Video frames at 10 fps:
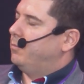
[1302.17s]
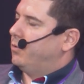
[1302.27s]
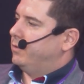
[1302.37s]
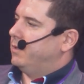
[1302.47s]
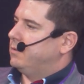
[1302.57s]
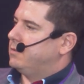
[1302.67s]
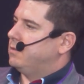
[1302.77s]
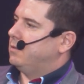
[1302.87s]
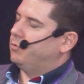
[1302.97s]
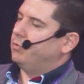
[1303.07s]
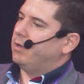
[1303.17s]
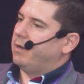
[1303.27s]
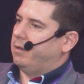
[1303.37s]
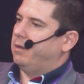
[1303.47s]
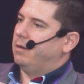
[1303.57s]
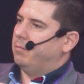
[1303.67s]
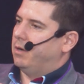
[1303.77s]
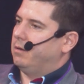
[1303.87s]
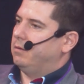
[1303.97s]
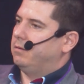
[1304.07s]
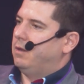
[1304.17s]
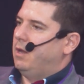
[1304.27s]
products to the Hungarian market.